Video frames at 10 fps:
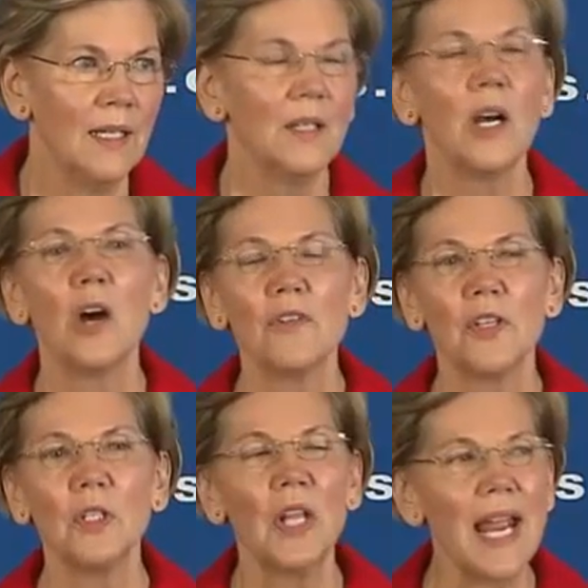Now, over
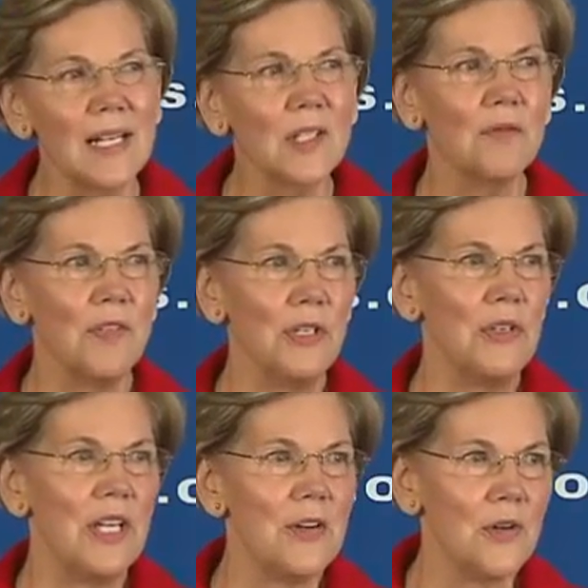the last few
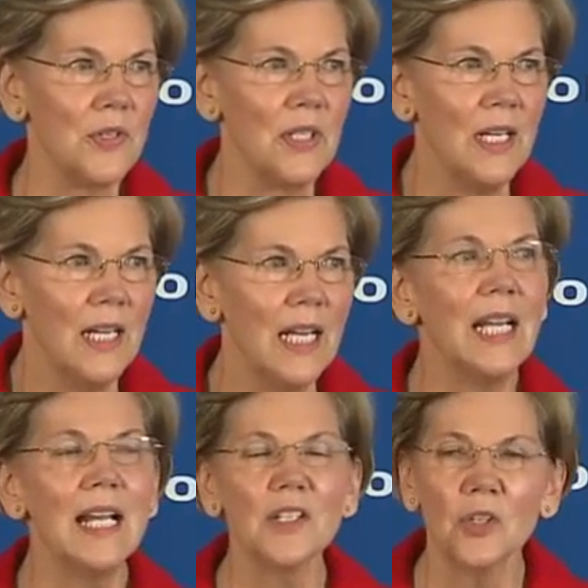years,
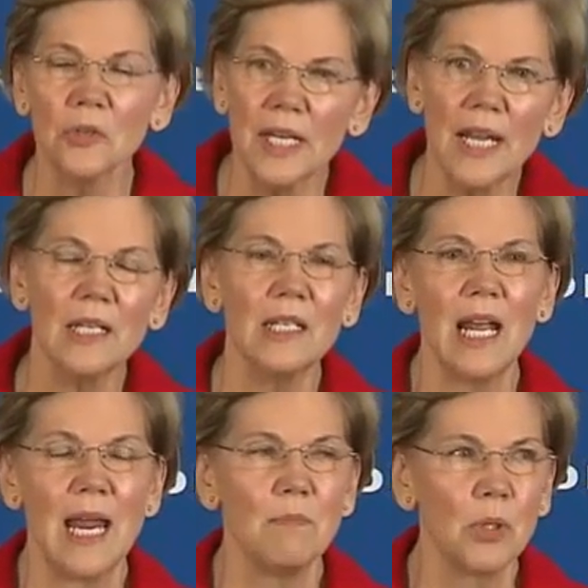it has
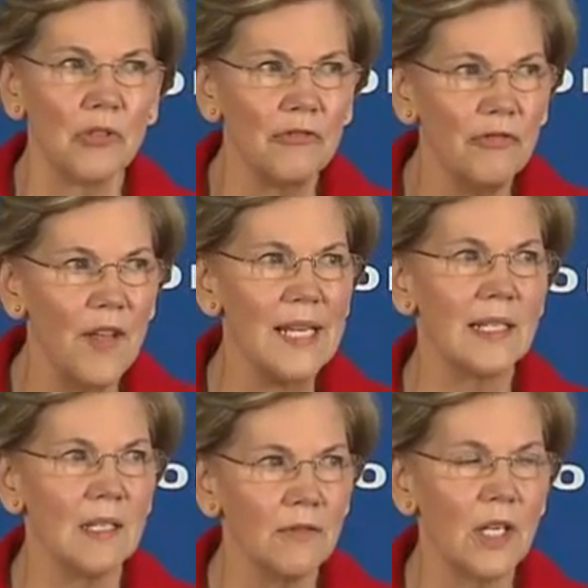created a
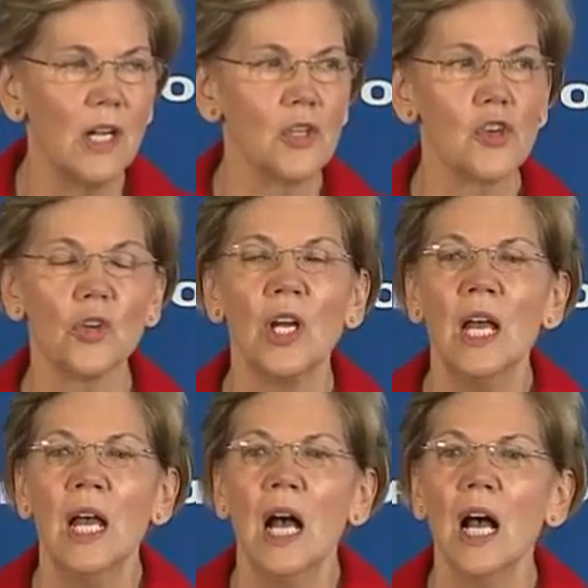pervasive culture
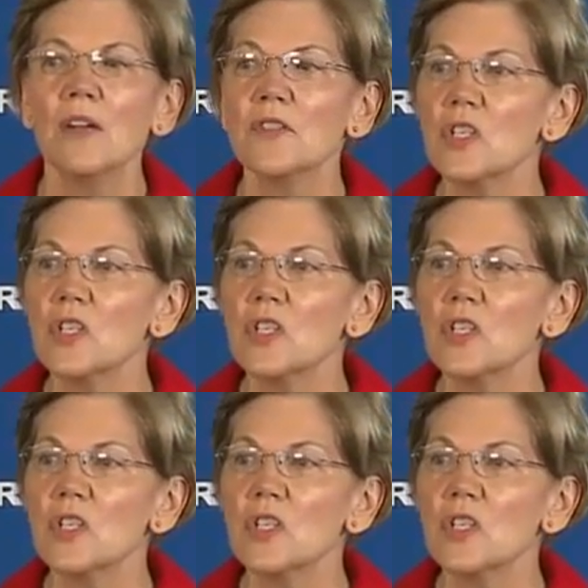of